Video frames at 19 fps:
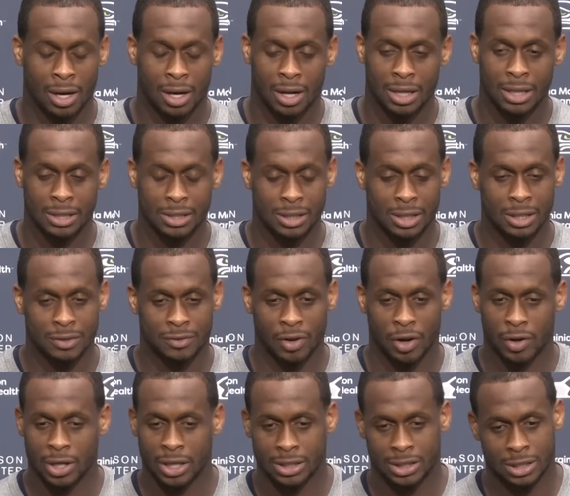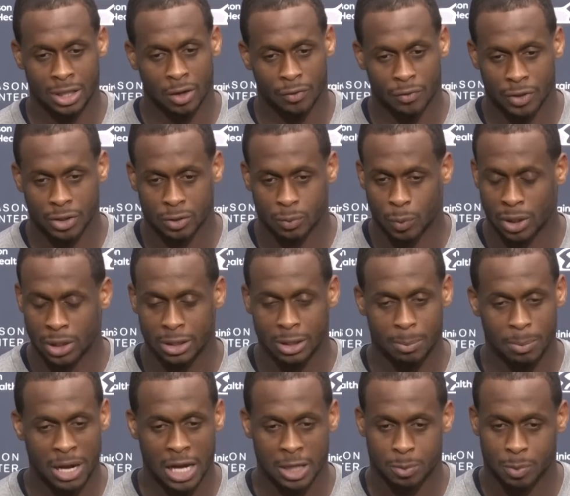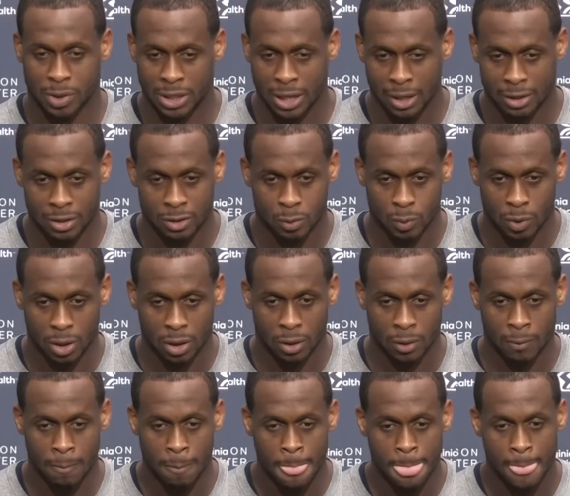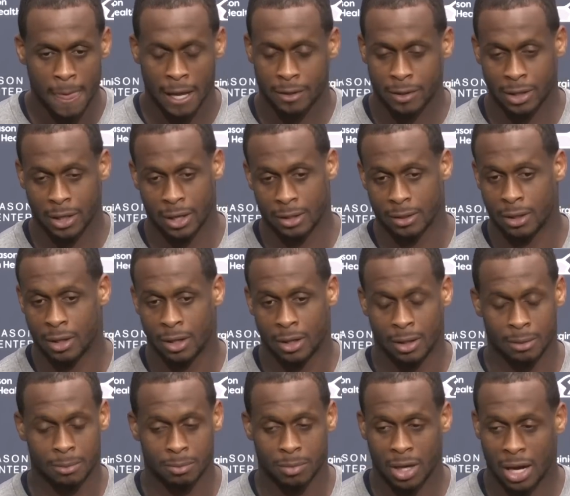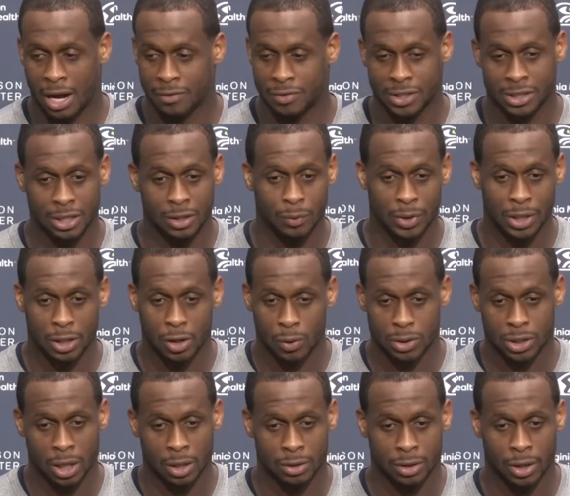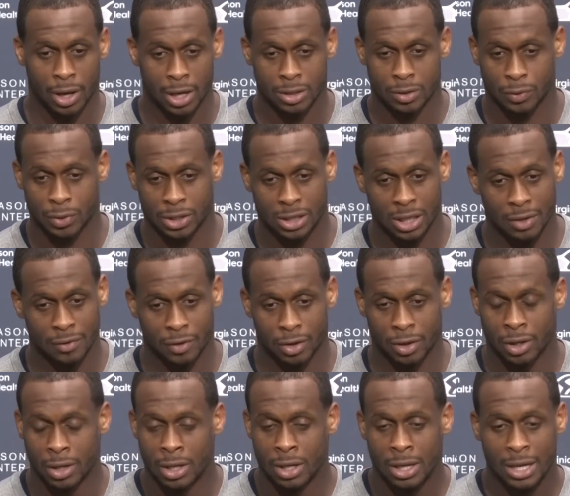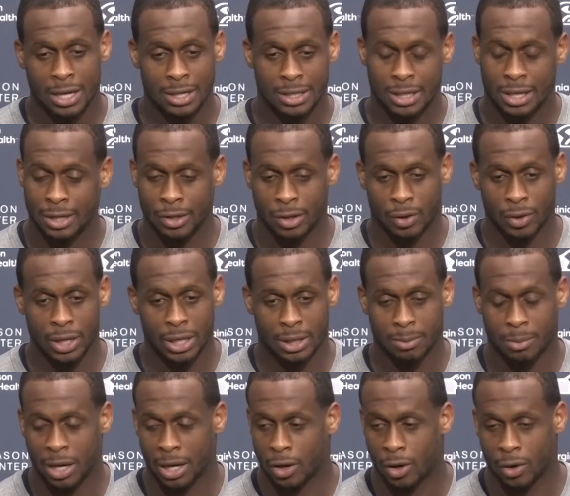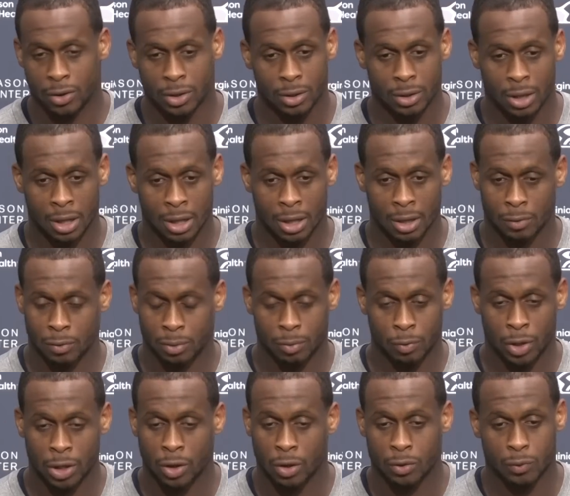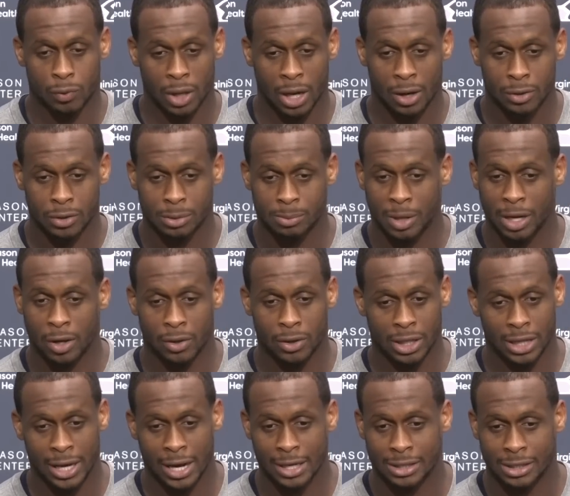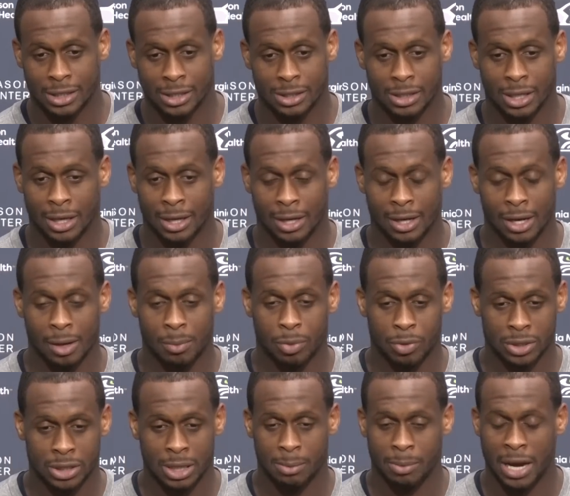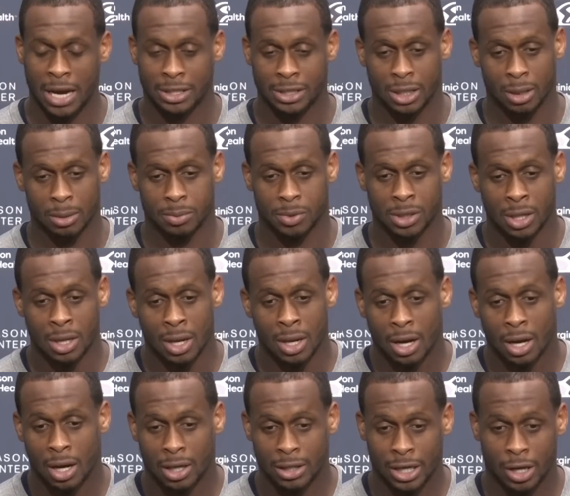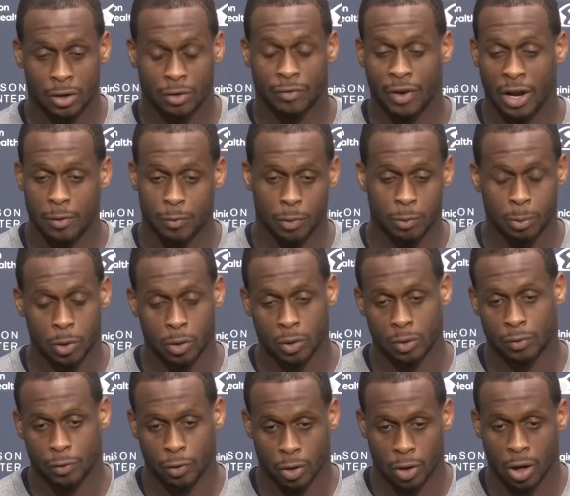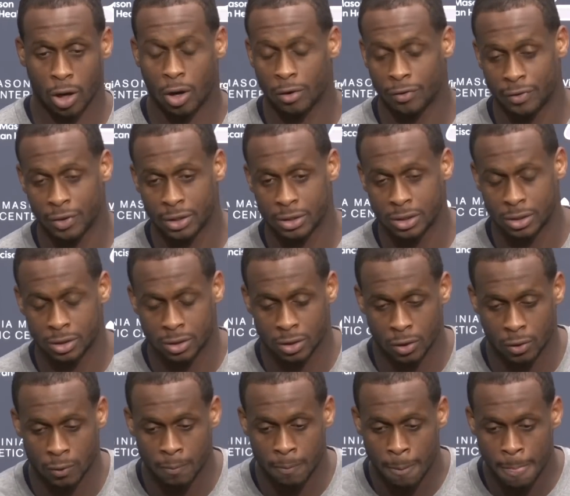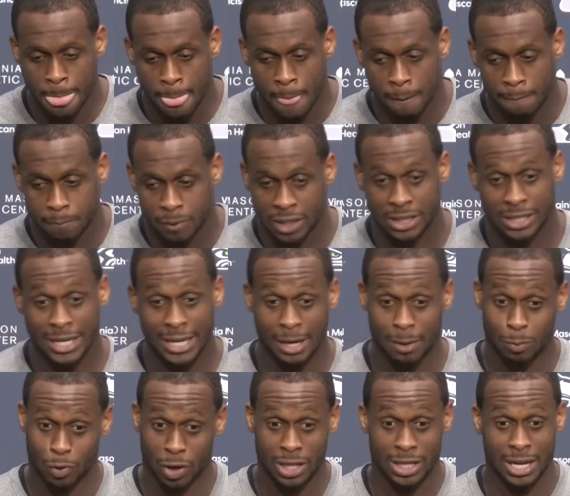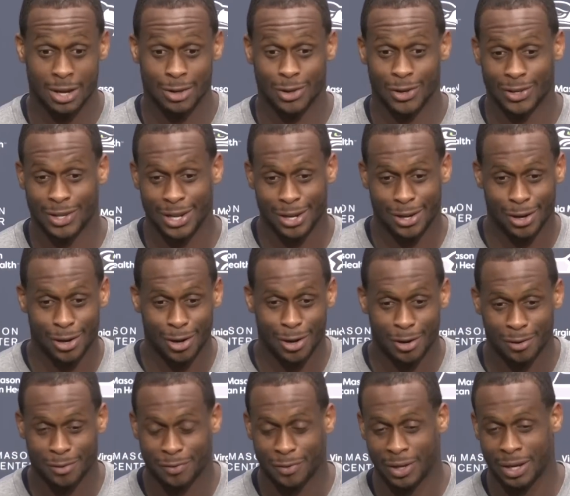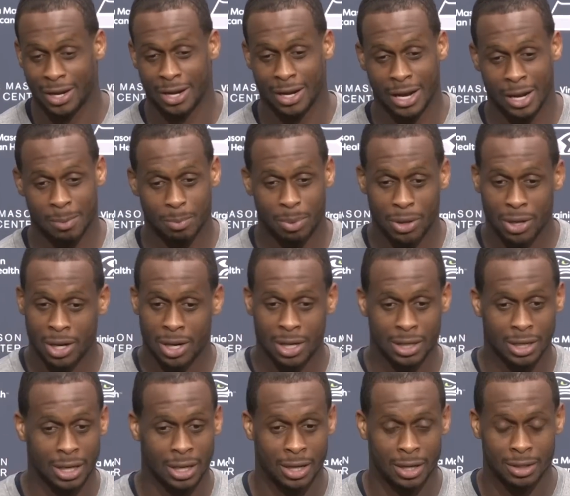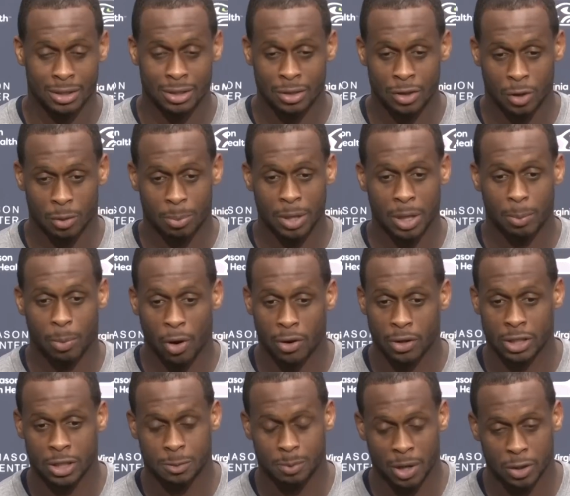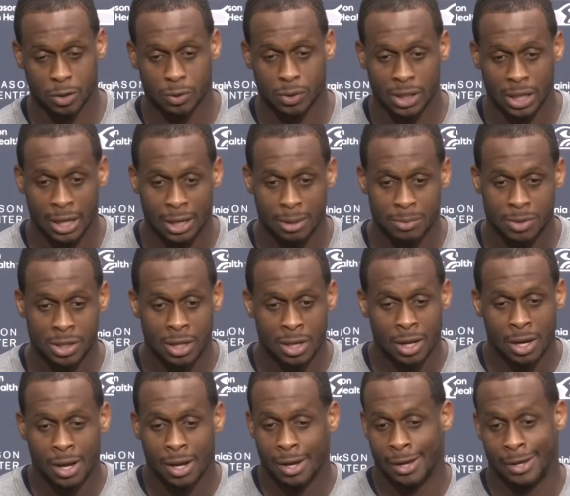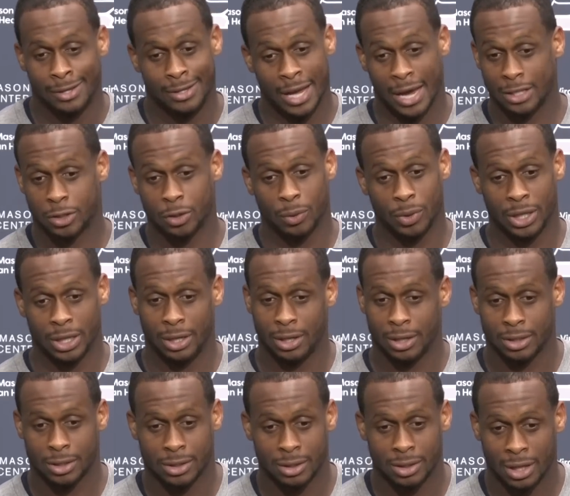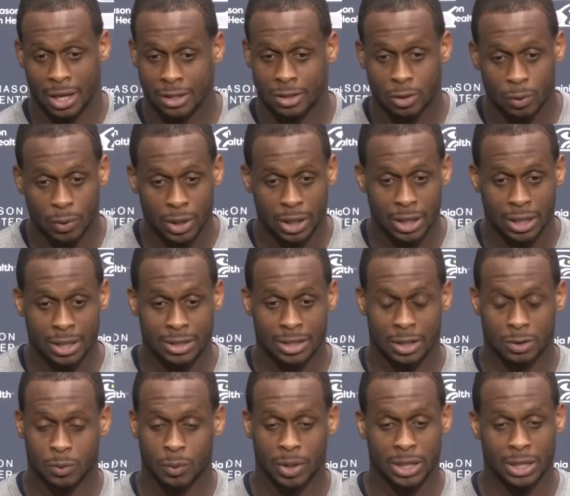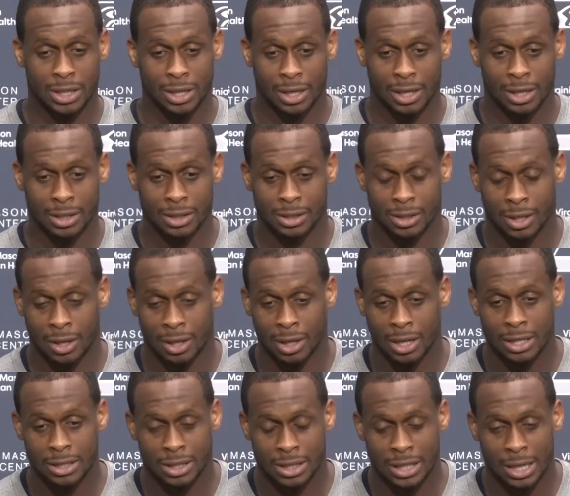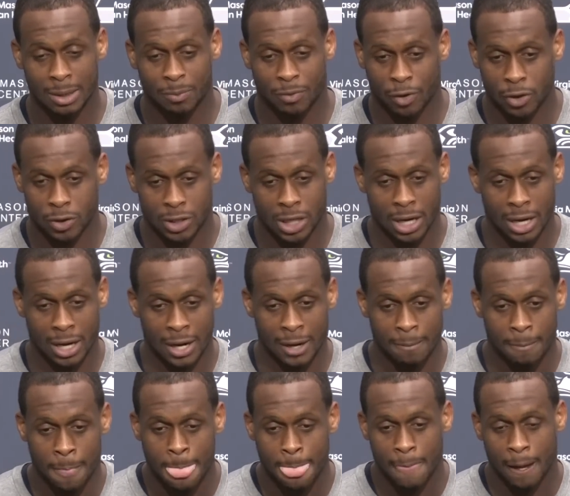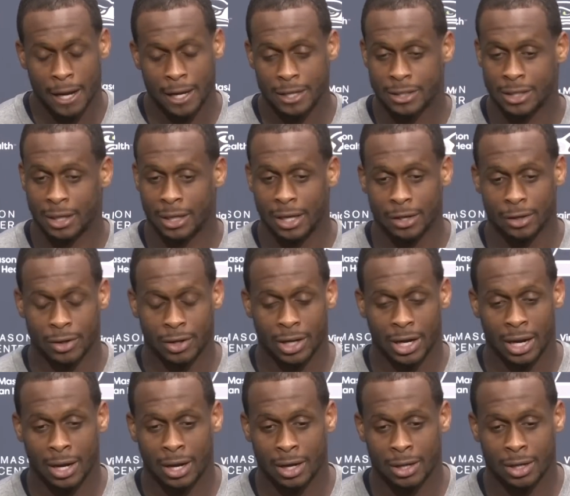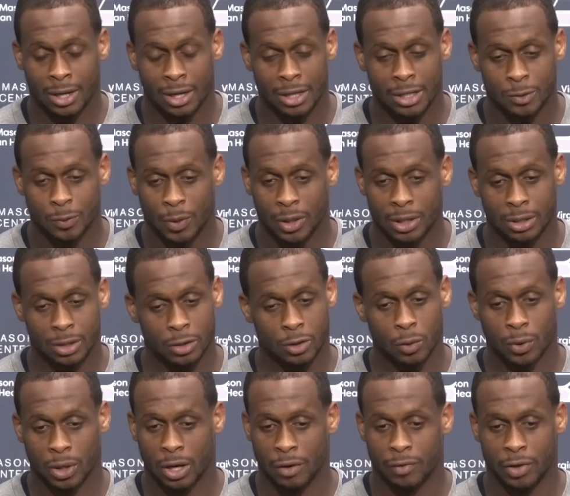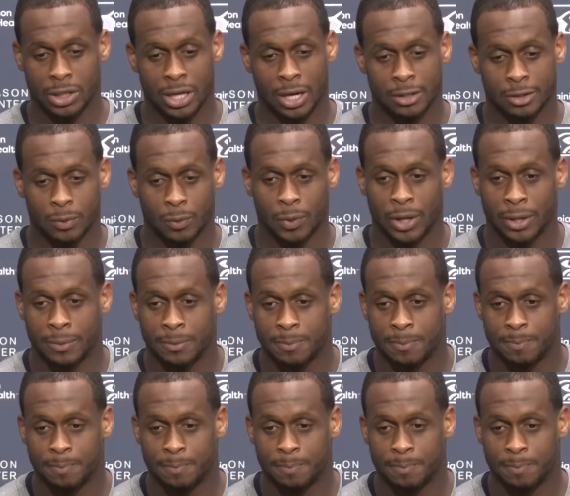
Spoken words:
He's very unselfish, willing to pass protect as well. And then, obviously, when he goes out there as a receiver, he's, you know, he can make all the run all the routes, make all the catches, and present matchups that are favorable for our offense. And so, to see him run down on kickoff and punt and, you know, be a part of the special teams, that's who he is. That's who he is. That's what he does. He's a team-first guy, and he's a leader, and he's willing to do whatever it takes to win.